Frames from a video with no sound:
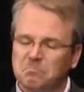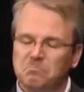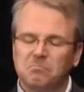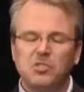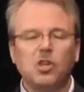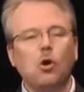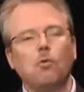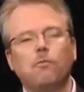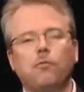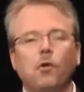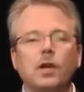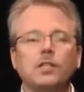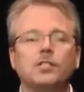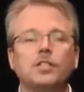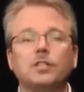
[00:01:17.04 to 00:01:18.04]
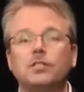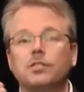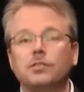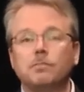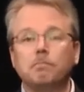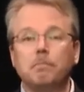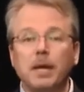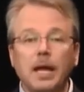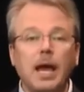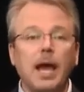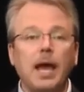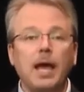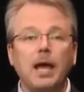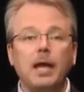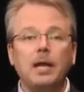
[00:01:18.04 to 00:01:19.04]
So, for instance, big
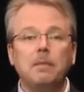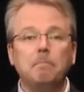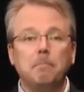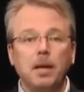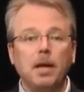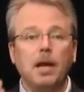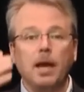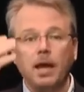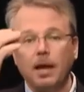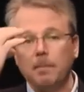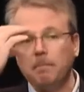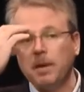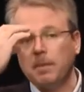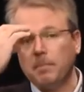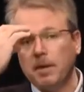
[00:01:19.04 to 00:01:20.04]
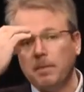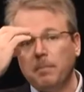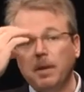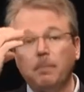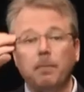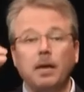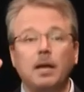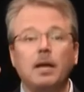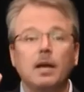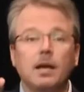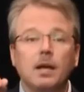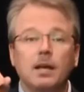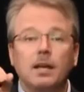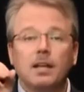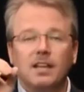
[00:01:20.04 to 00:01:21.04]
A, big B, big B,
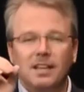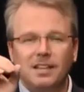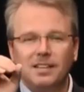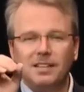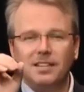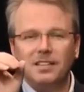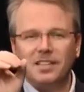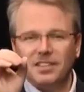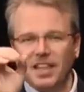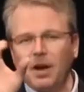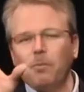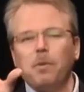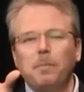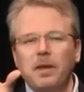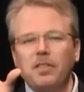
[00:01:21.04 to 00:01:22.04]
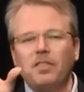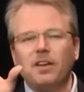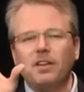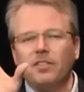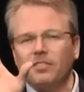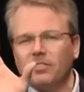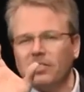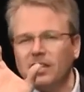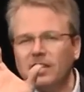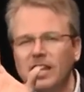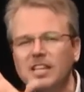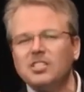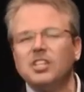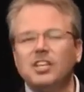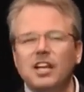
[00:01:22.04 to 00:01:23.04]
that would be the
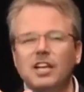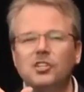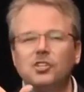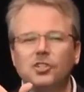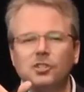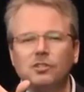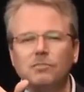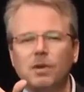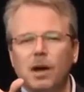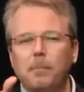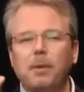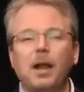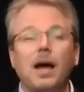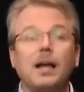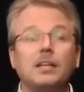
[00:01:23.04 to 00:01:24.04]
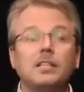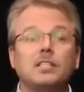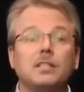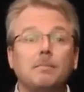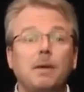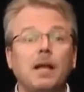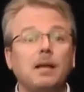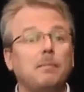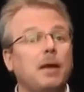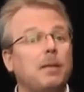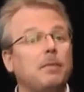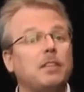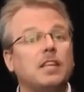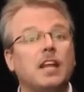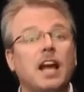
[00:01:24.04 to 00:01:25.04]
designation applied to somebody
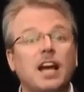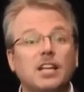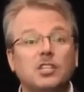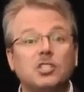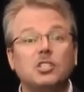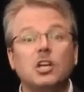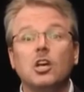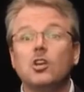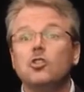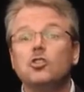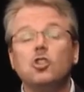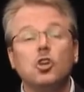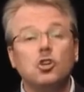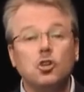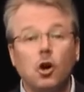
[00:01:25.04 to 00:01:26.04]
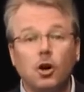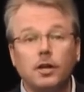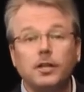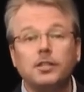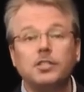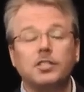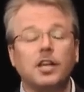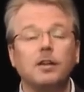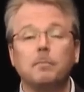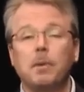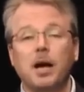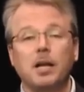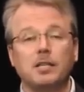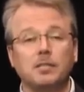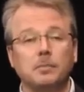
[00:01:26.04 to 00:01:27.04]
maybe that has the darkest skin
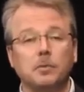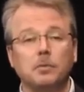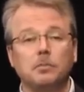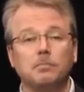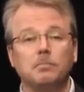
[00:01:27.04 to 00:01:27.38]
possible.